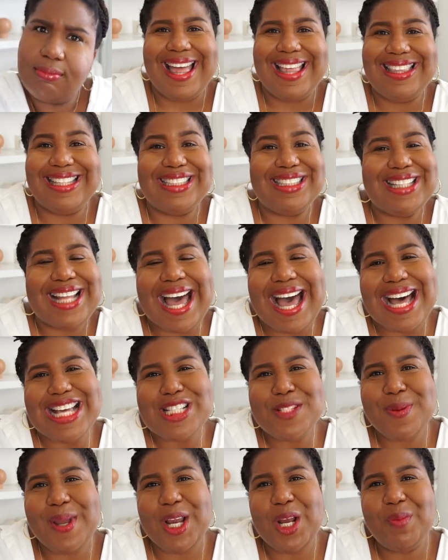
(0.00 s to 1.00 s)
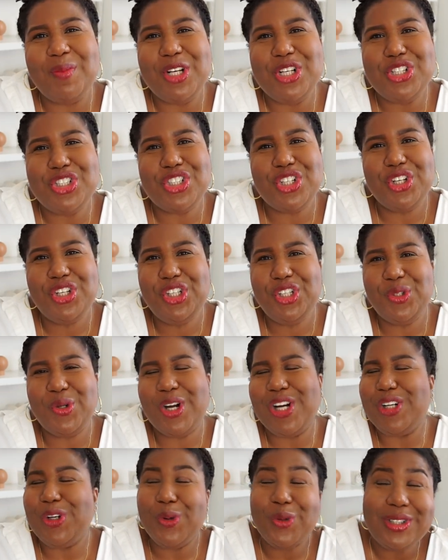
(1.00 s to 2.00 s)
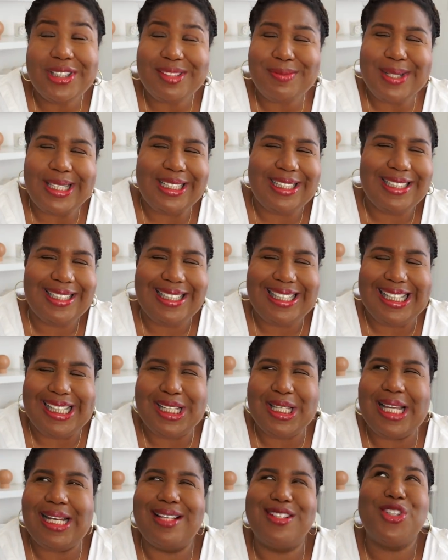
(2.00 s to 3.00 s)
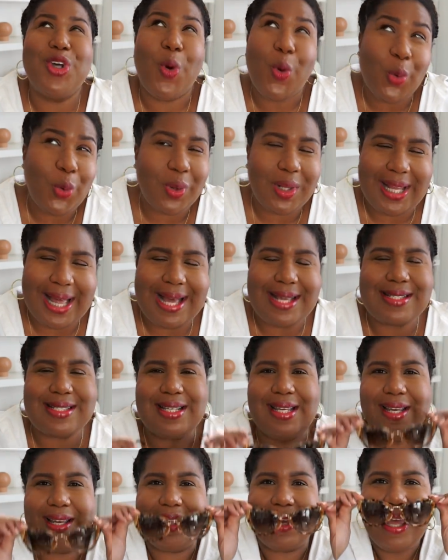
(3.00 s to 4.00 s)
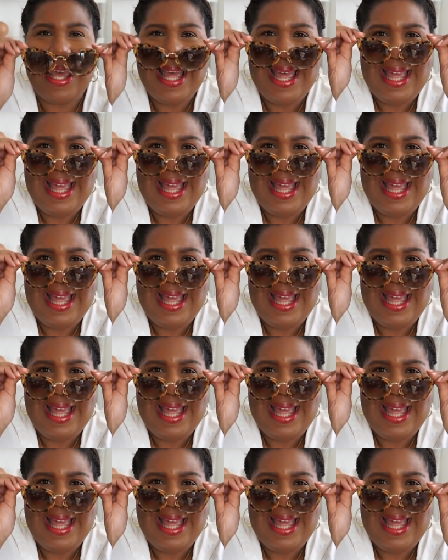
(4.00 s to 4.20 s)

The last pair I'm gonna show you are an oldie but a goodie and a total classic.